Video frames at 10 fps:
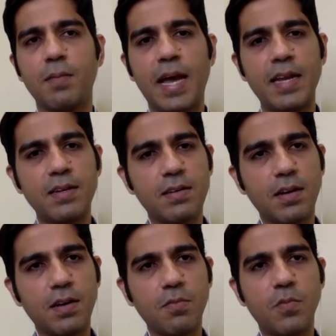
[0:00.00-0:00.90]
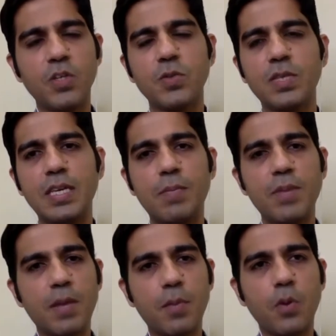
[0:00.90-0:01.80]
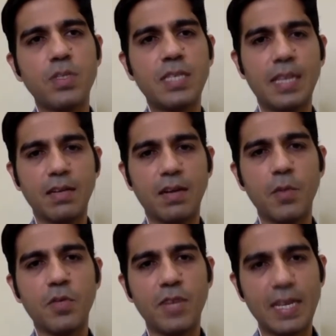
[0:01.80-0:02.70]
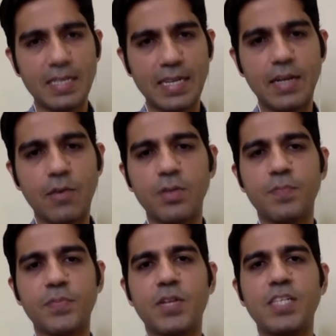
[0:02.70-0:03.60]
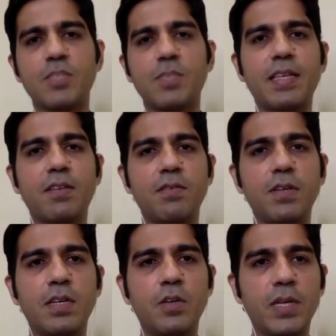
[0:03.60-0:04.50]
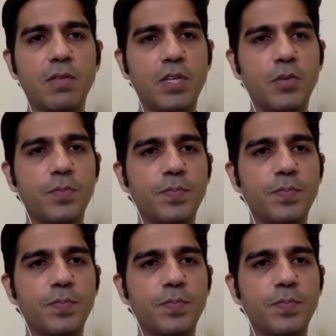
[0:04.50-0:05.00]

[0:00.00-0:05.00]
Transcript: and works with the EPR policy that the government of India has data. So I'll just play the innovator video.